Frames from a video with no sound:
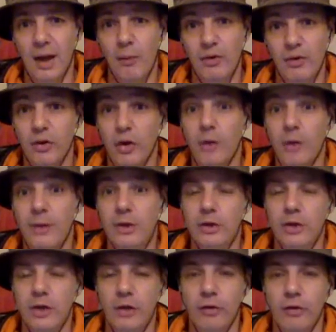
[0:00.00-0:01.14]
which has got to be good
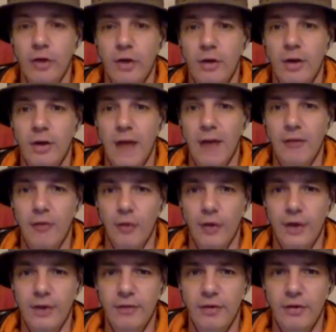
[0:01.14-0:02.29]
news for
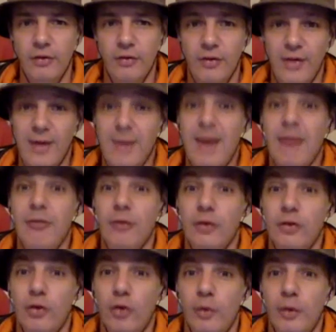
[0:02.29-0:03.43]
them and for the
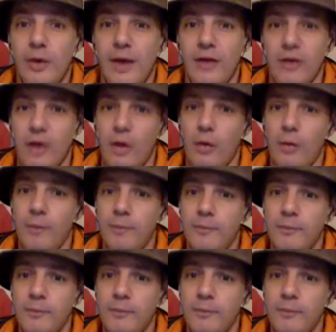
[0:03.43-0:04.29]
tournament as a whole.